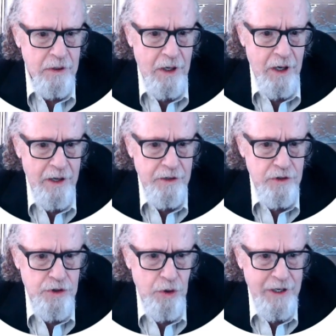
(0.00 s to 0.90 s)

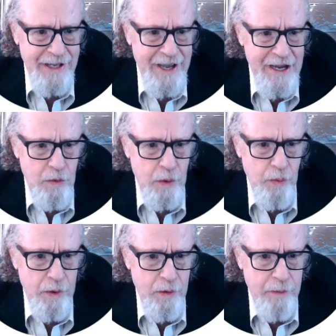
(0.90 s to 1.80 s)
Cholla Lake when we
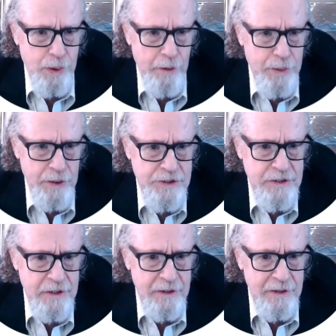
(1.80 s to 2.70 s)
repurpose
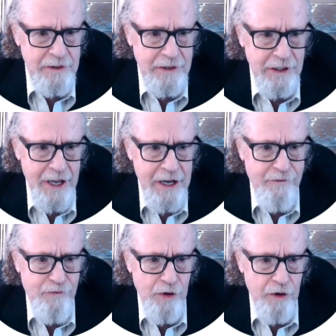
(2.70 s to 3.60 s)
the lake
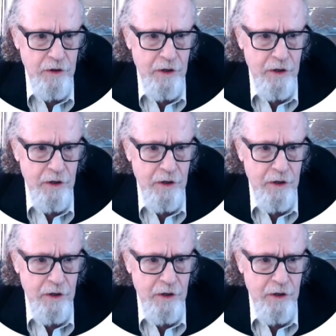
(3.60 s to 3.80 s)
for